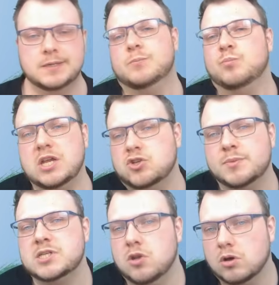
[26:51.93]
Their job
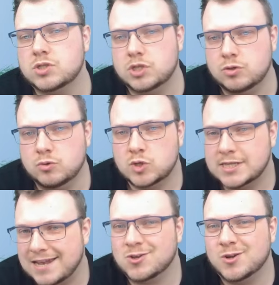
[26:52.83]
is not to
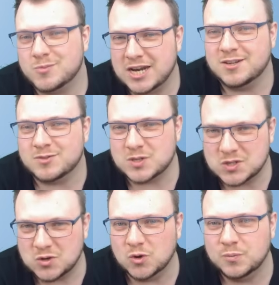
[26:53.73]
stand on objectives and
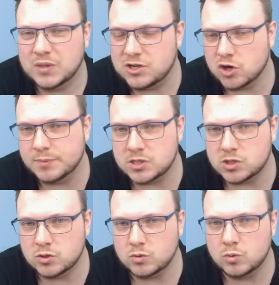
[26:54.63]
score. Their job is
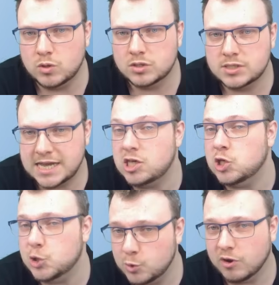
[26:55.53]
to take
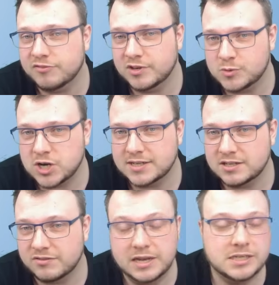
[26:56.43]
you off an
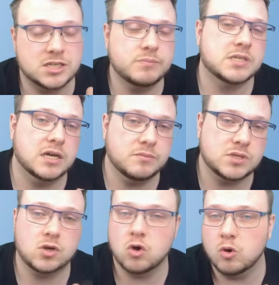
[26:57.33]
objective, and sometimes
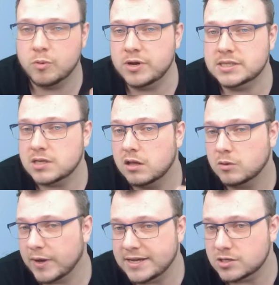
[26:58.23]
the core points are the
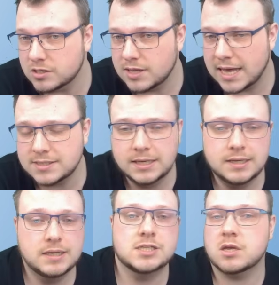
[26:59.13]
way to do that.
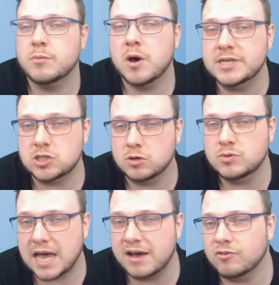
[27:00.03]
Some armies don't
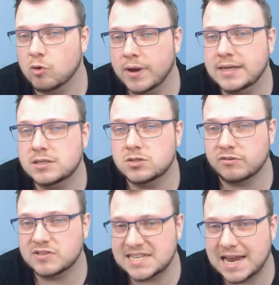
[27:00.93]
have great sort of
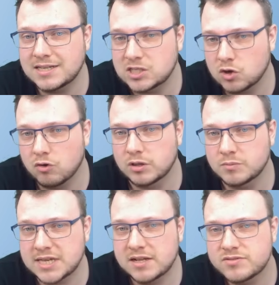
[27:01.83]
static scoring
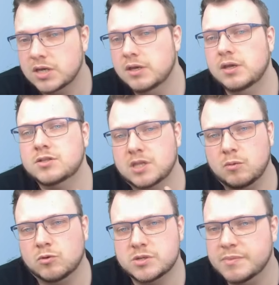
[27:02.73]
themselves, so they
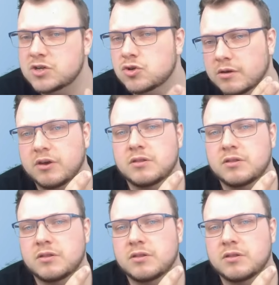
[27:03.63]
want to make sure they're